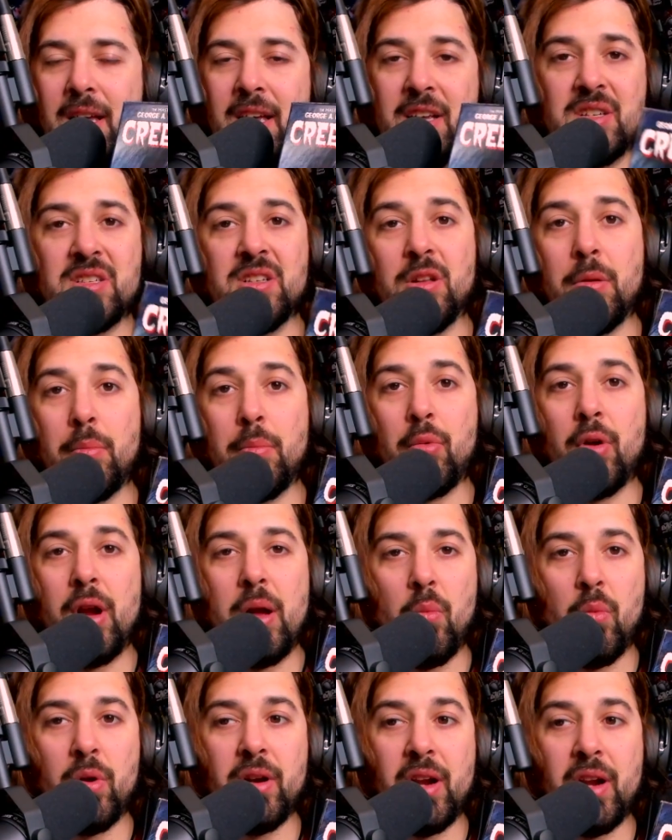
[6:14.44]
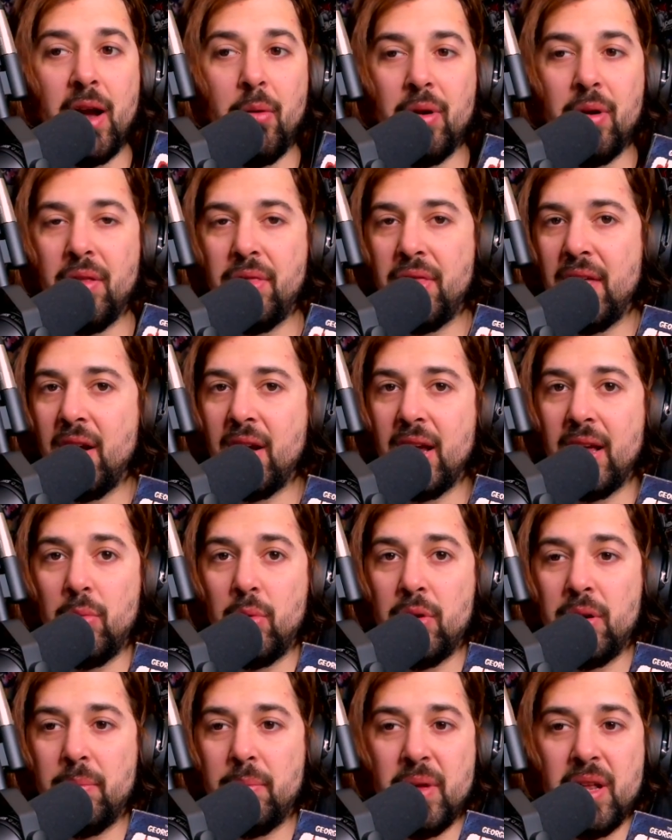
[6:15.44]
is still in print when I would have think it
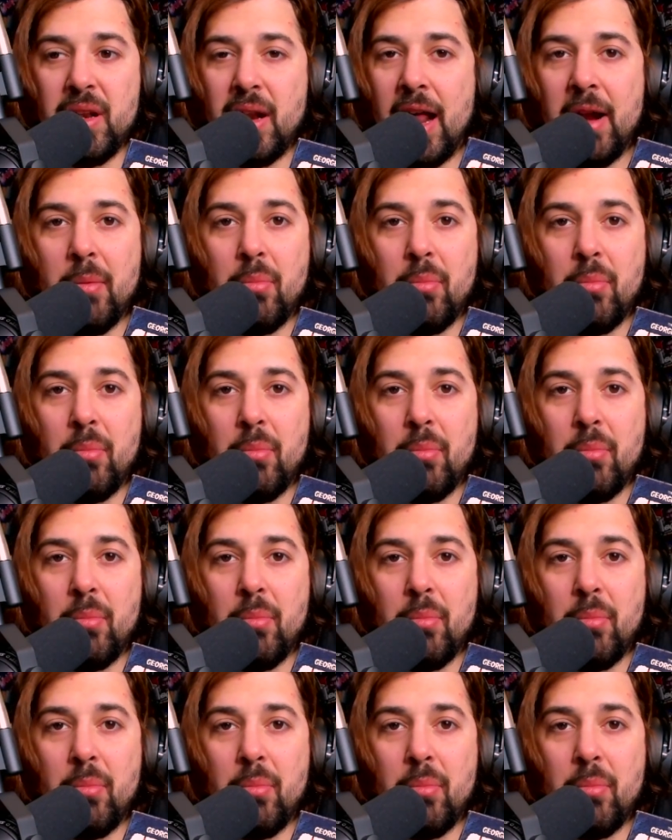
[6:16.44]
would have been out of